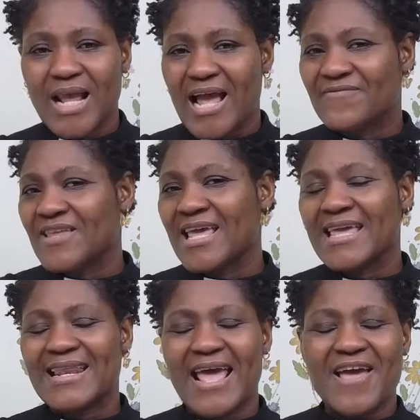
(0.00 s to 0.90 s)
are
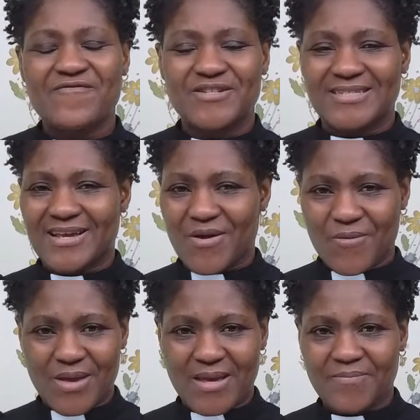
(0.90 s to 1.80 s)
taking everything
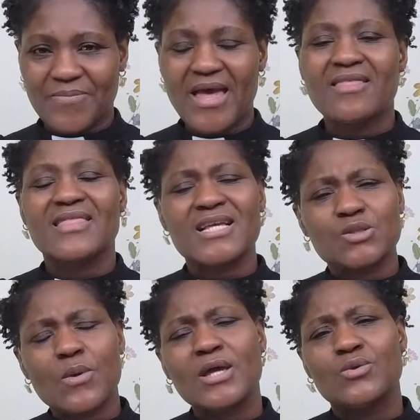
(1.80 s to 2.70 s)
away. That's
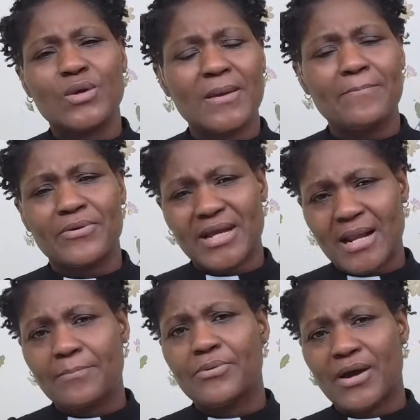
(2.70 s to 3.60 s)
why you can pray
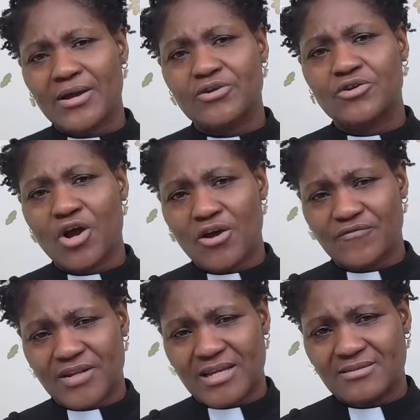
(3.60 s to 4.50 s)
that prayer in
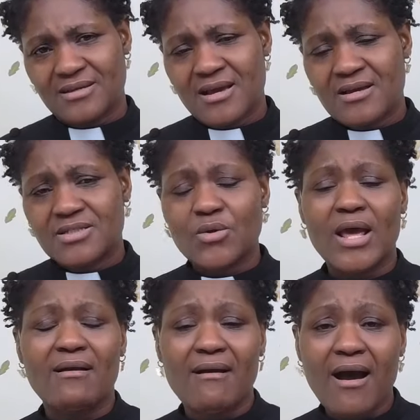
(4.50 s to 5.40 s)
confidence, so
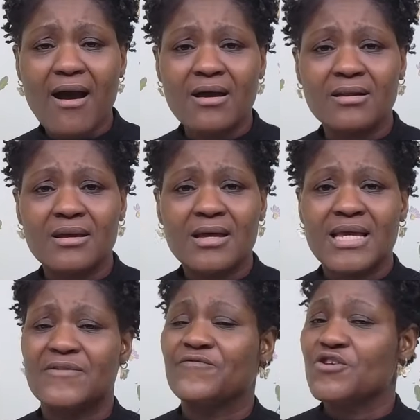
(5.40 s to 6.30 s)
that God
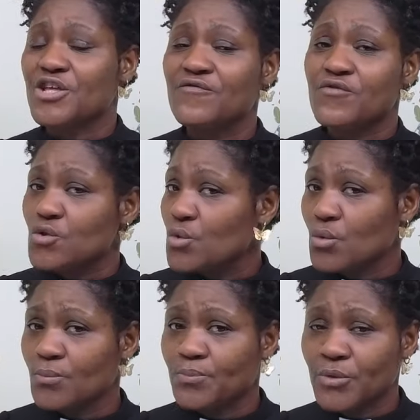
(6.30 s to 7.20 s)
can forgive
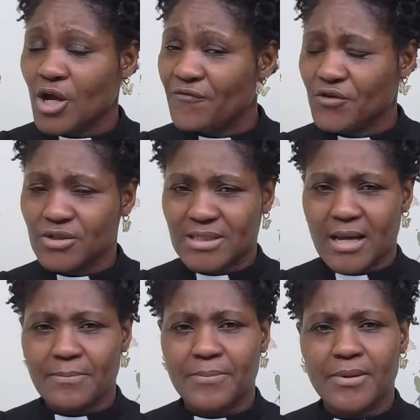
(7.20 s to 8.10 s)
you of your
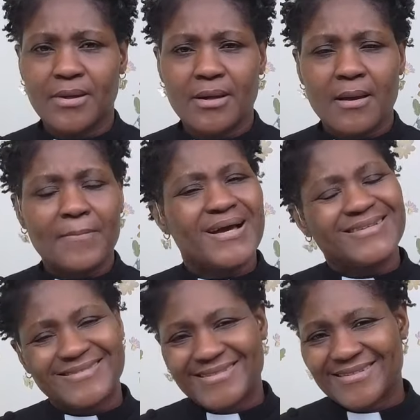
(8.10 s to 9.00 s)
debt.
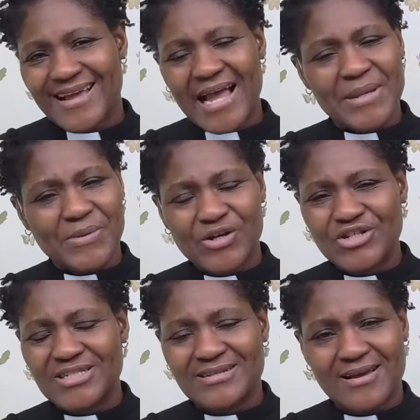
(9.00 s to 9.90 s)
But I am here
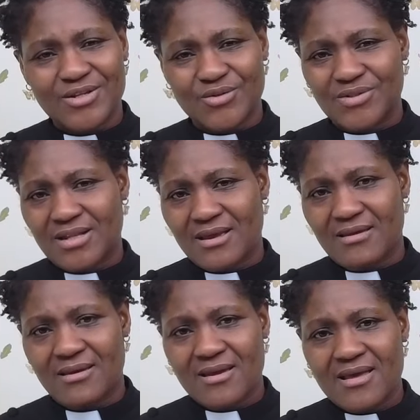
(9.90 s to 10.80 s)
to tell you
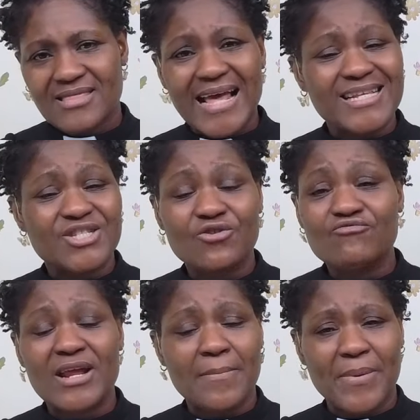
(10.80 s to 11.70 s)
today that it's
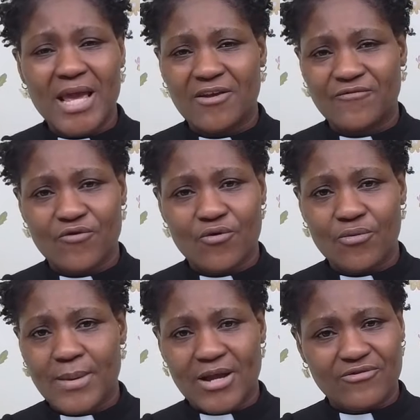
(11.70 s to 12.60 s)
already paid for
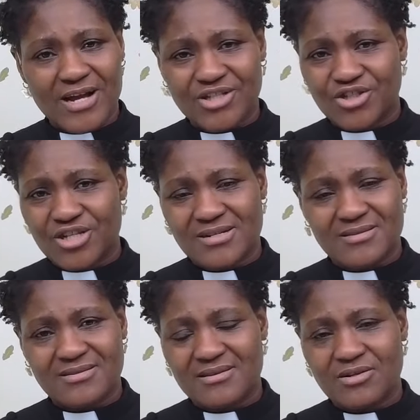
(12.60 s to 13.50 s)
by Christ
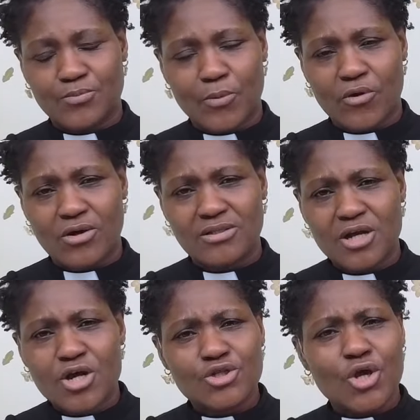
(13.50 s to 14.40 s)
Jesus on the cross.
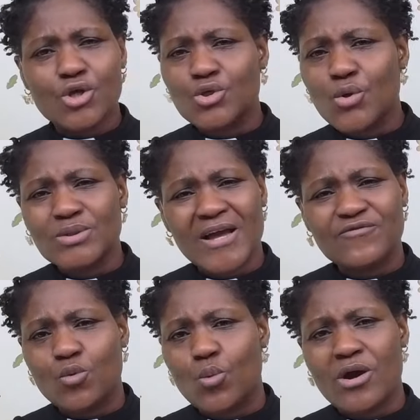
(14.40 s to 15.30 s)
So you don't have
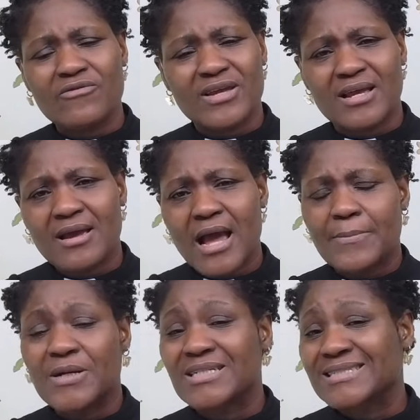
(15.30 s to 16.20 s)
to worry
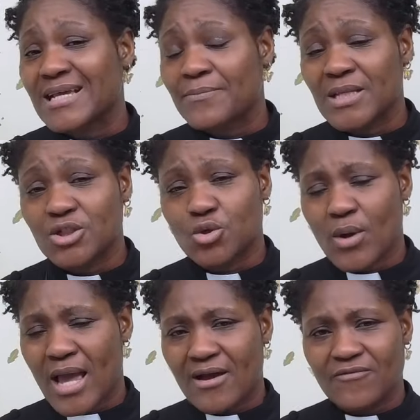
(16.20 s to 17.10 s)
about the debt that you
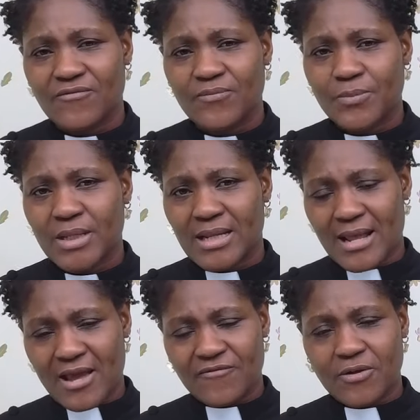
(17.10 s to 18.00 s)
have in
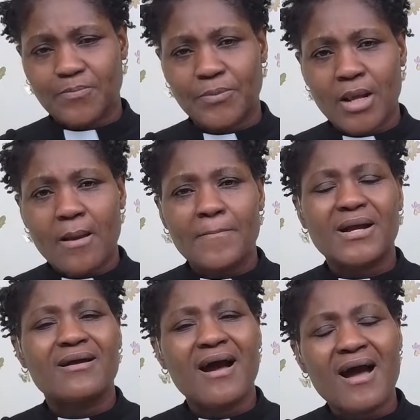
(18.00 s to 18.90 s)
heaven.
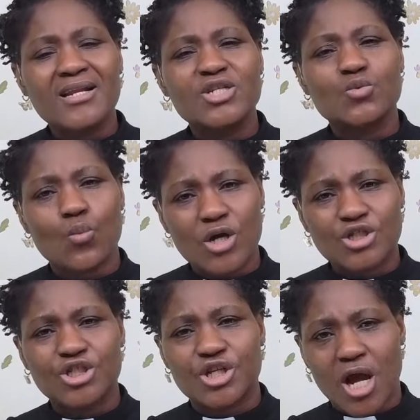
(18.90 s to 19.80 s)
But God is
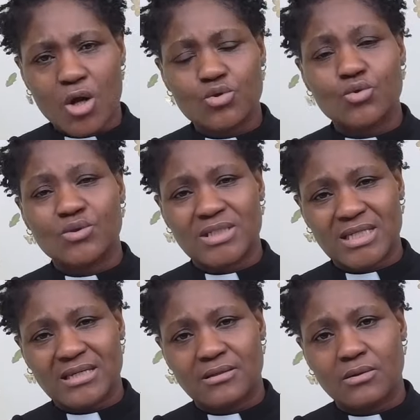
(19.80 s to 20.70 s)
watching how you
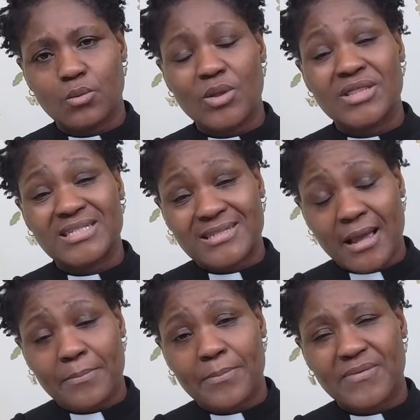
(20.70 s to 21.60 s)
deal with the
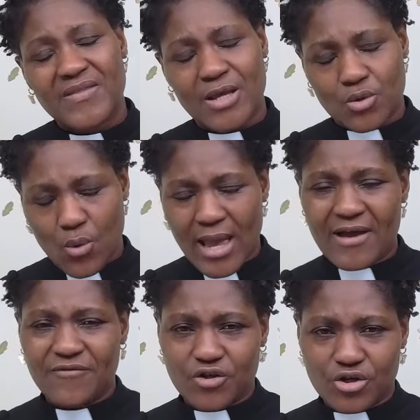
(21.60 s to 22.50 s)
debt that you
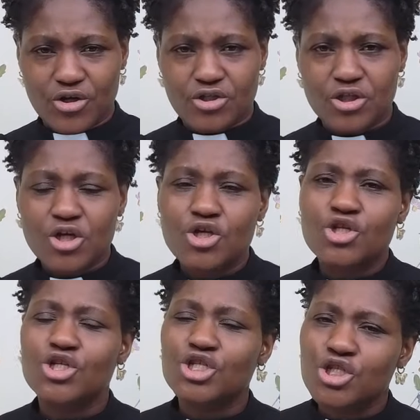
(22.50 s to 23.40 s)
have on earth
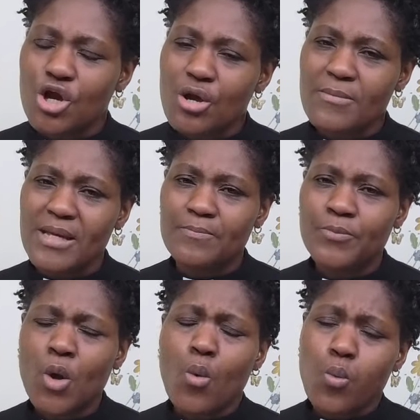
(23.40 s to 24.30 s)
to determine
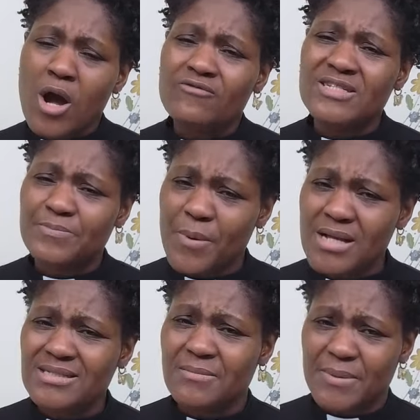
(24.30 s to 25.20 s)
what
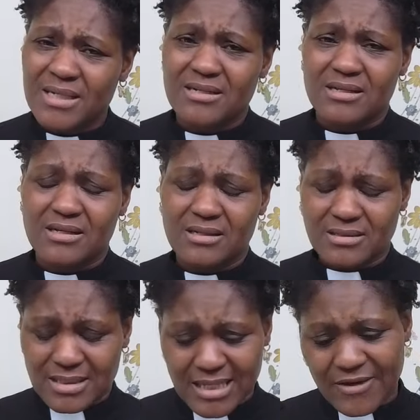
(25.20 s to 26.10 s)
responsibility
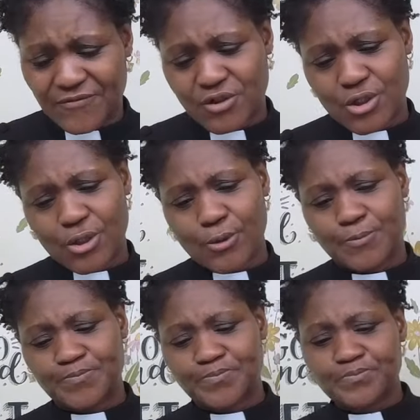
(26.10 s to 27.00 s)
to give to you.
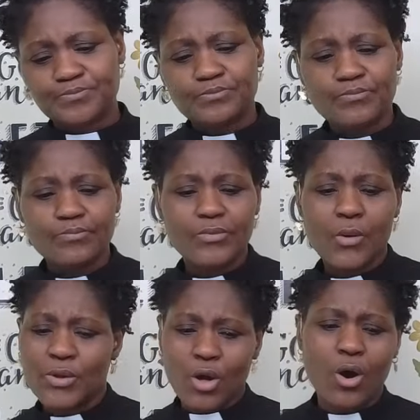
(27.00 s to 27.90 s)

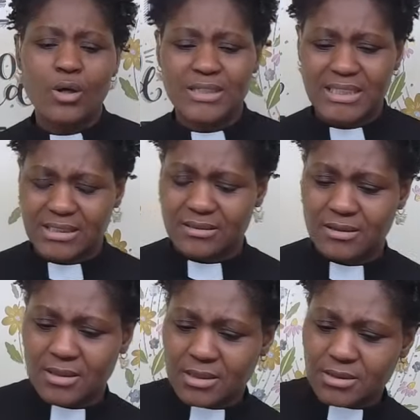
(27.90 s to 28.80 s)
We all need
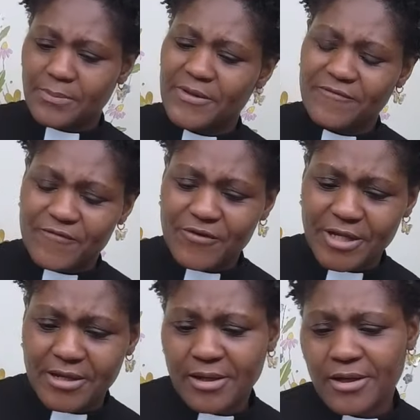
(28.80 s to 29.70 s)
to be
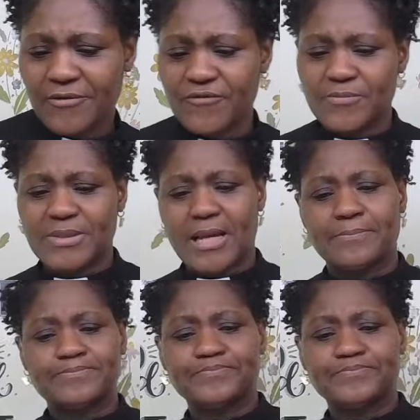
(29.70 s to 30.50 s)
free from debt.